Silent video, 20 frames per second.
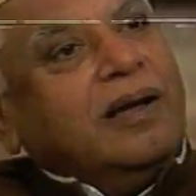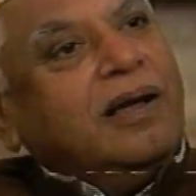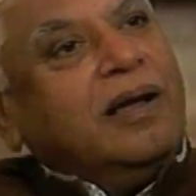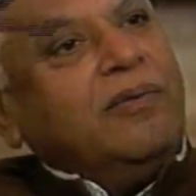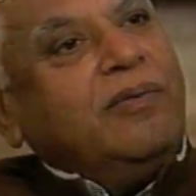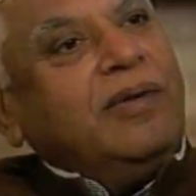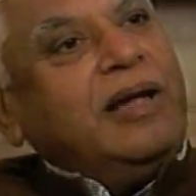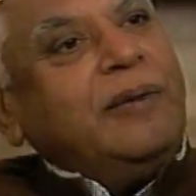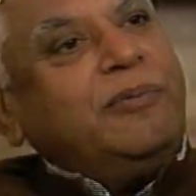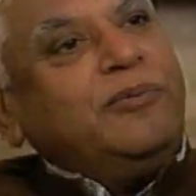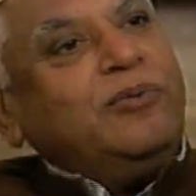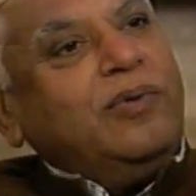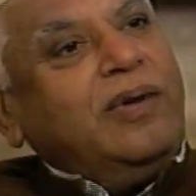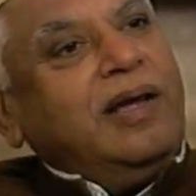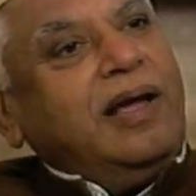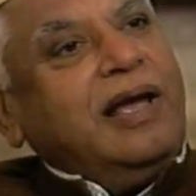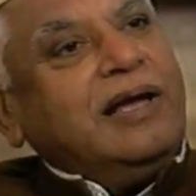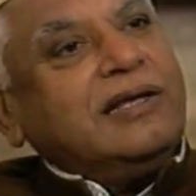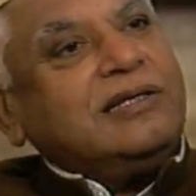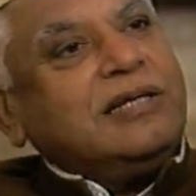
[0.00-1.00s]
we have to
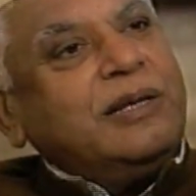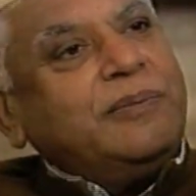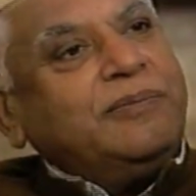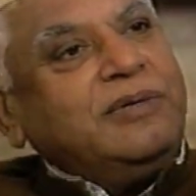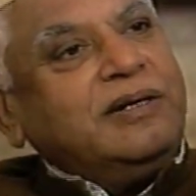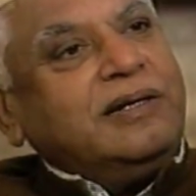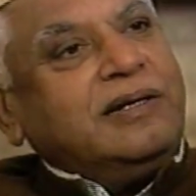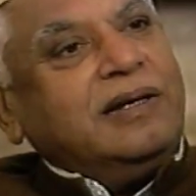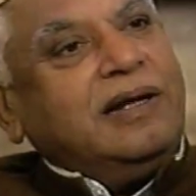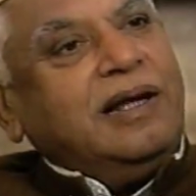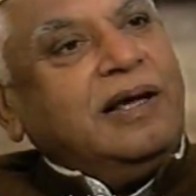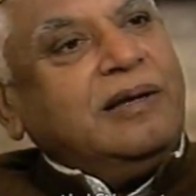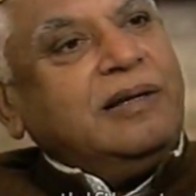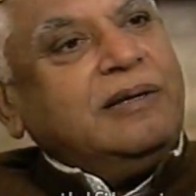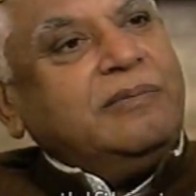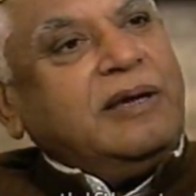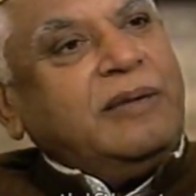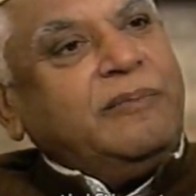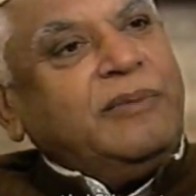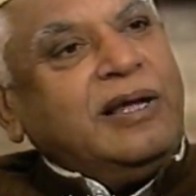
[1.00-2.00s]
accept it
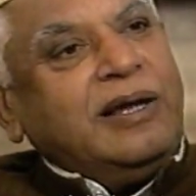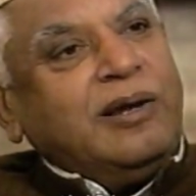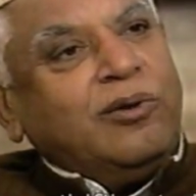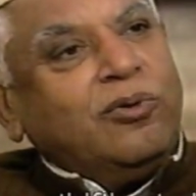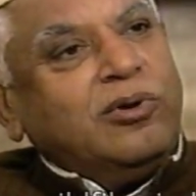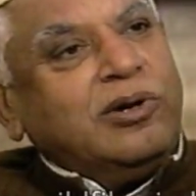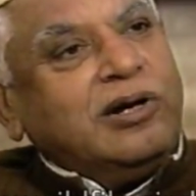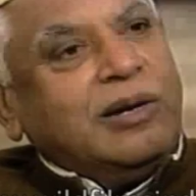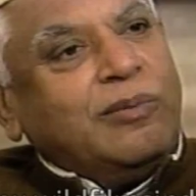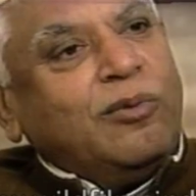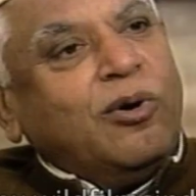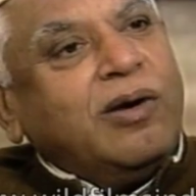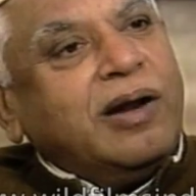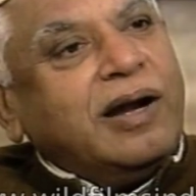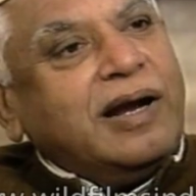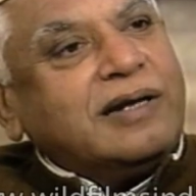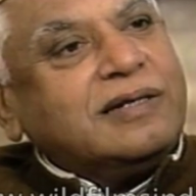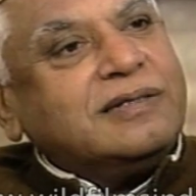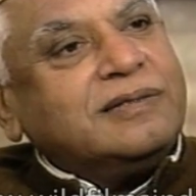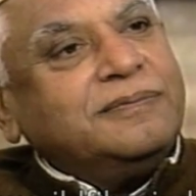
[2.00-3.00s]
being good
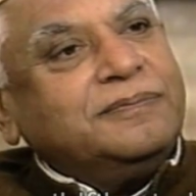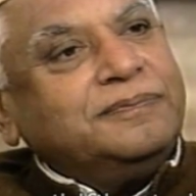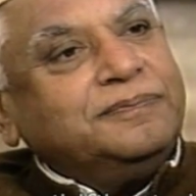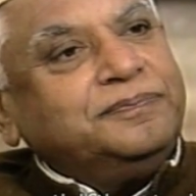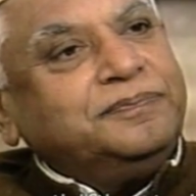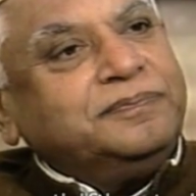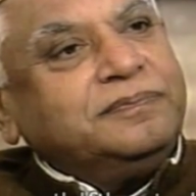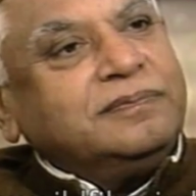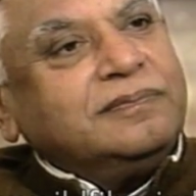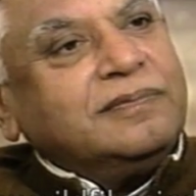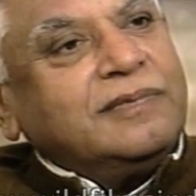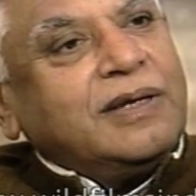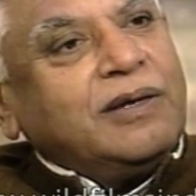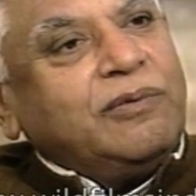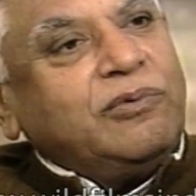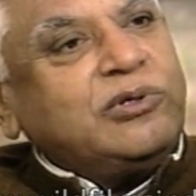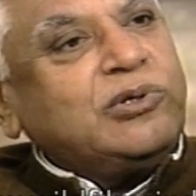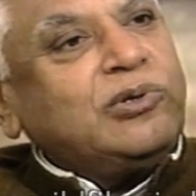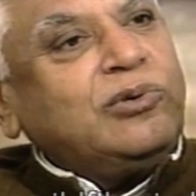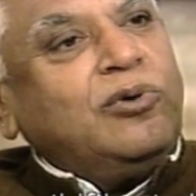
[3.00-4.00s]
Democrats.
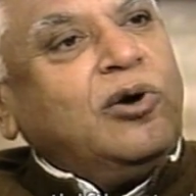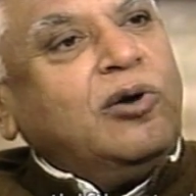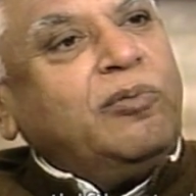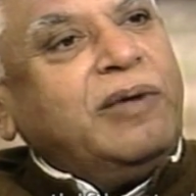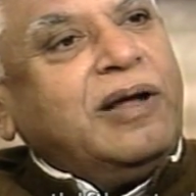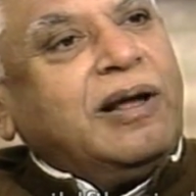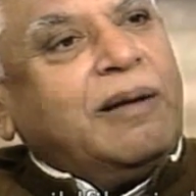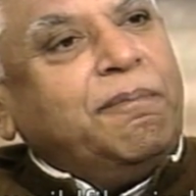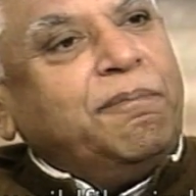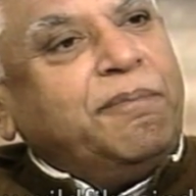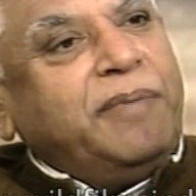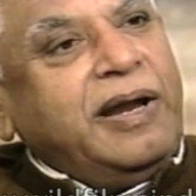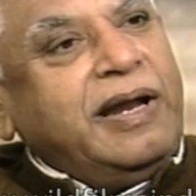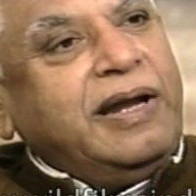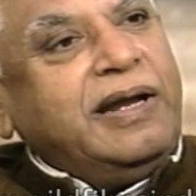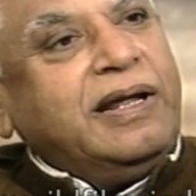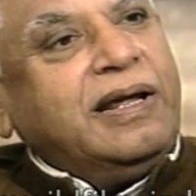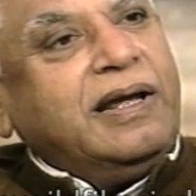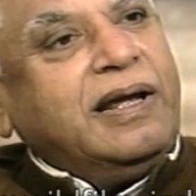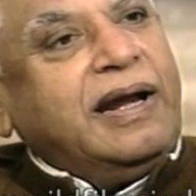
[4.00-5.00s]
We should not be
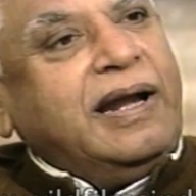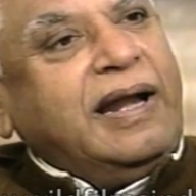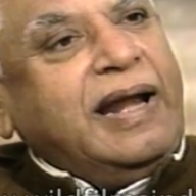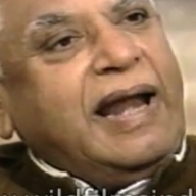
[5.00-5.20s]
complaining and